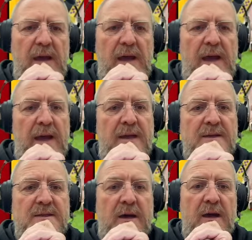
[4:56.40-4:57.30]

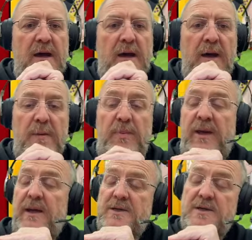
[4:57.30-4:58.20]
And
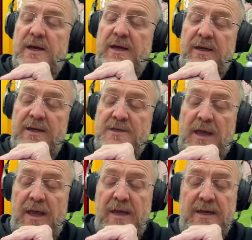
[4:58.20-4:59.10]
Peter is
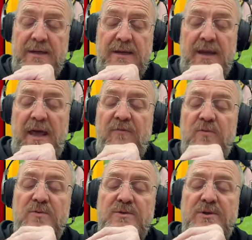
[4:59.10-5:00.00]
a
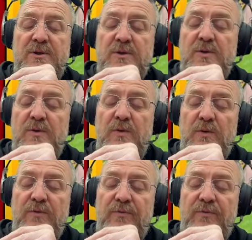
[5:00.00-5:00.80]
level 2